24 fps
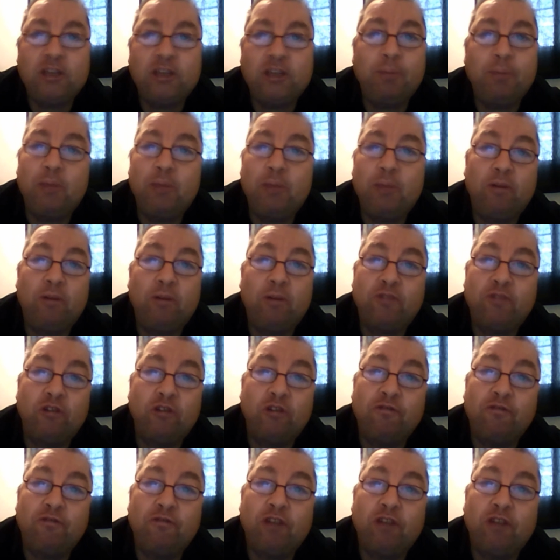Some people have
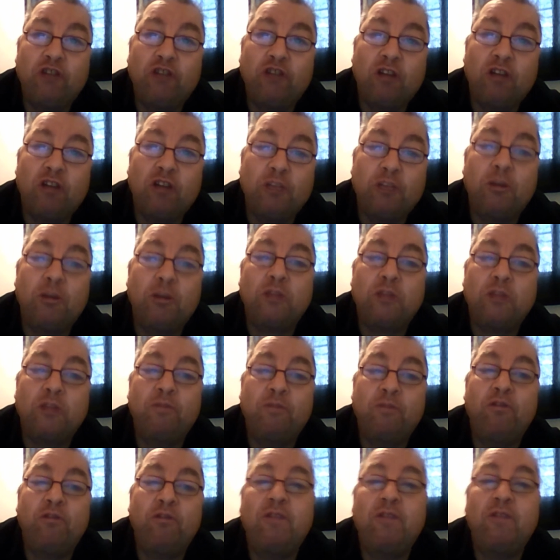2 or 3
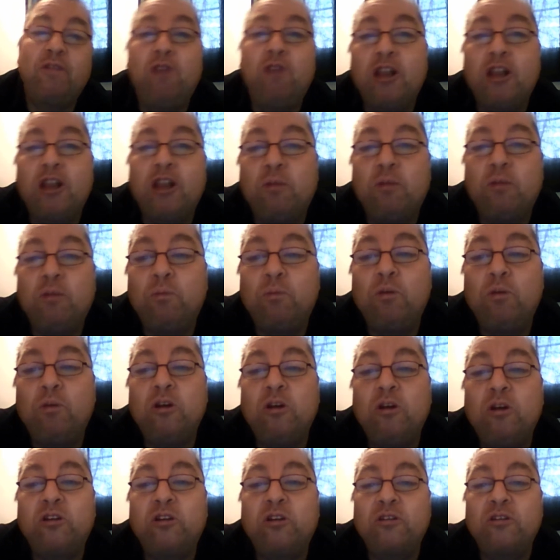transplants before they find that one
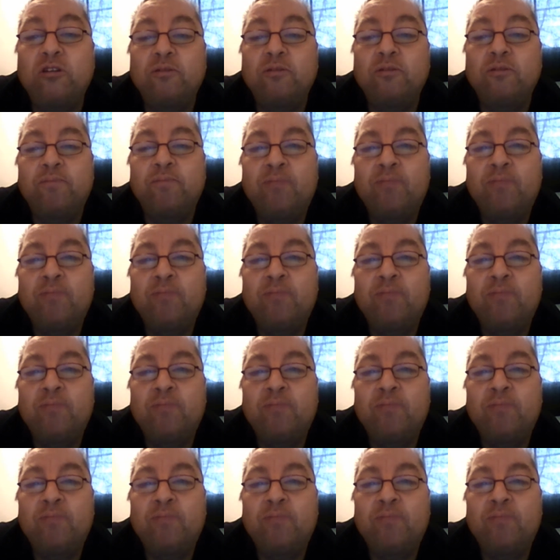works.